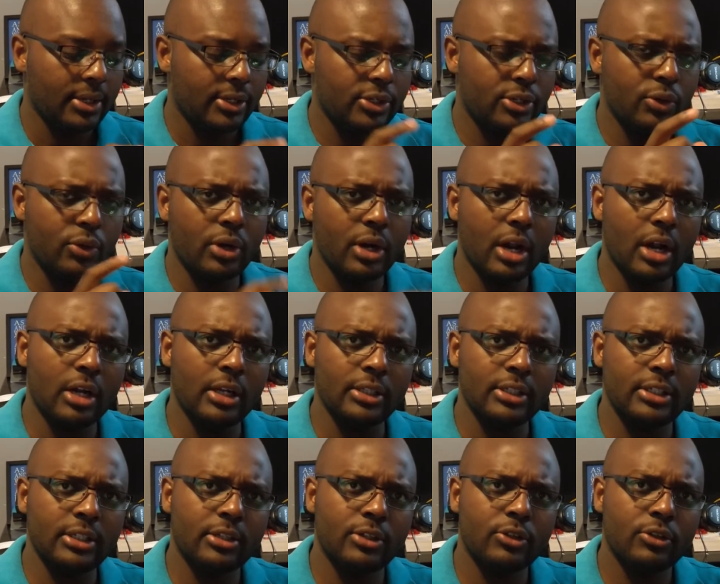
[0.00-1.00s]
took
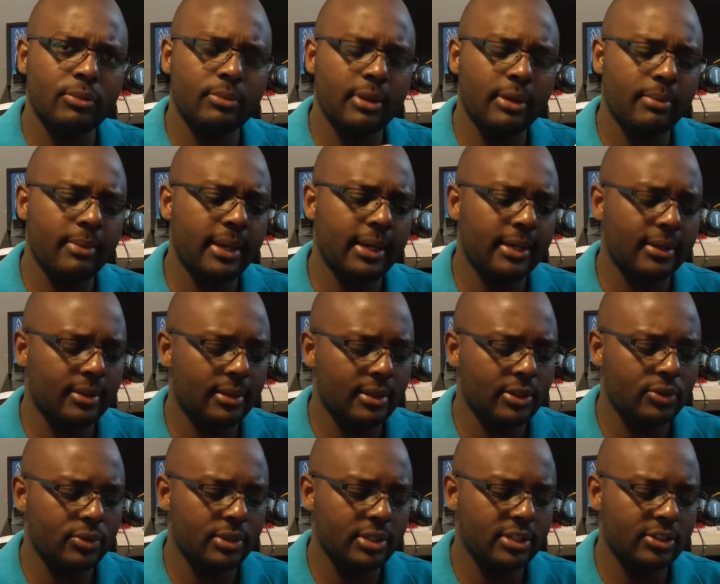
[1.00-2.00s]
earlier to me making
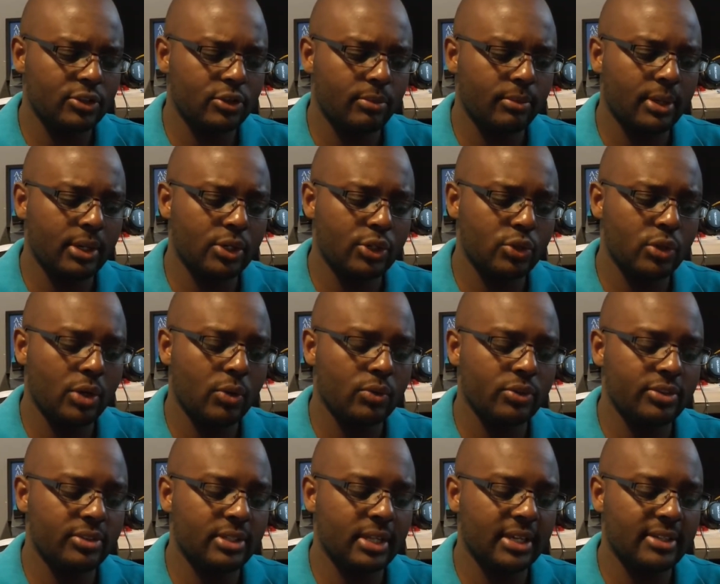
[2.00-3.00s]
this one just to make sure it
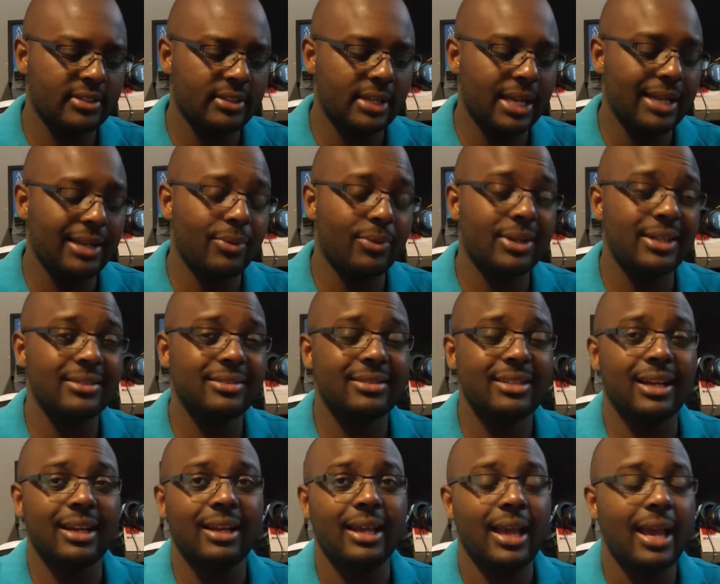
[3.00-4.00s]
was testing. I didn't want to
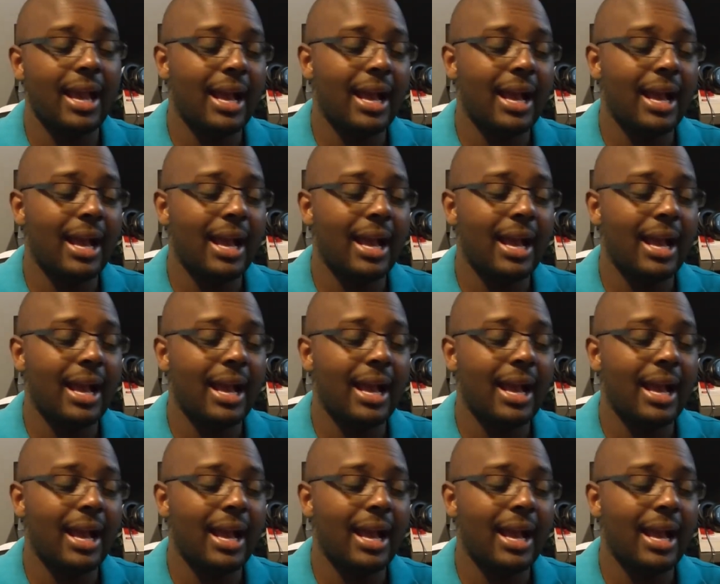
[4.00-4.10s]
start.